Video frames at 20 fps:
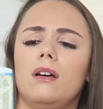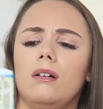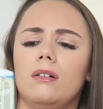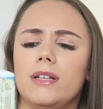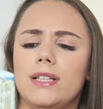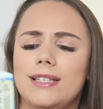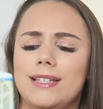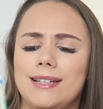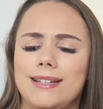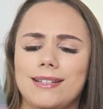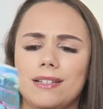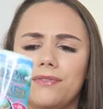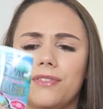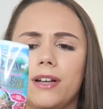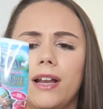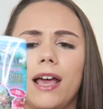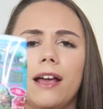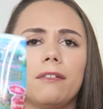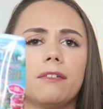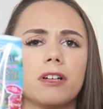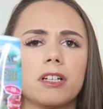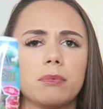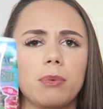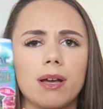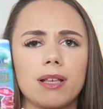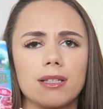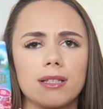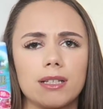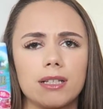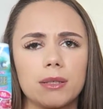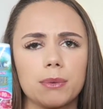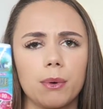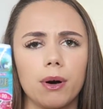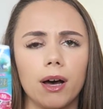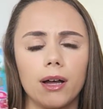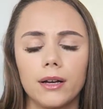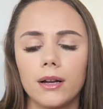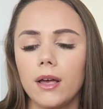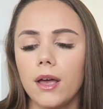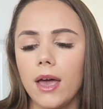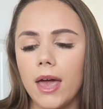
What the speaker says: Oh, it's in a different language, but it's this one.